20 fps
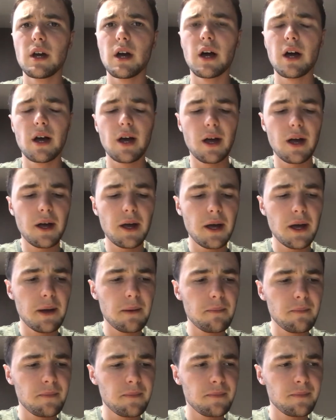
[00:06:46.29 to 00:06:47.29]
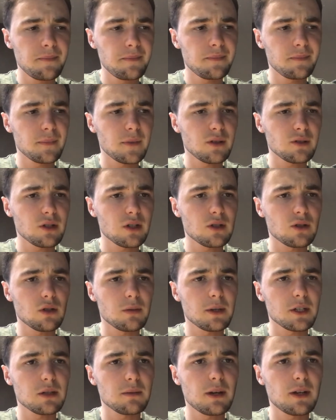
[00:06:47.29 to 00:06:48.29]
I was going to talk
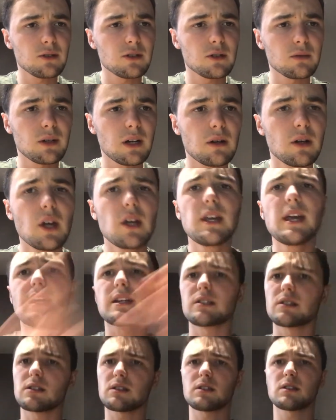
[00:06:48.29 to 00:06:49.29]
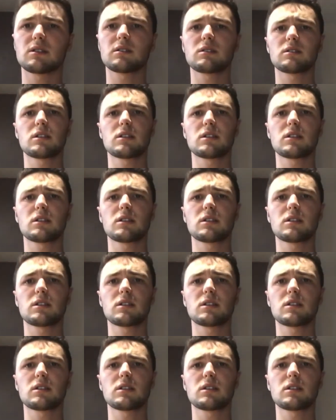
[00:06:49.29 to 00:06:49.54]
about something else as well. Yes.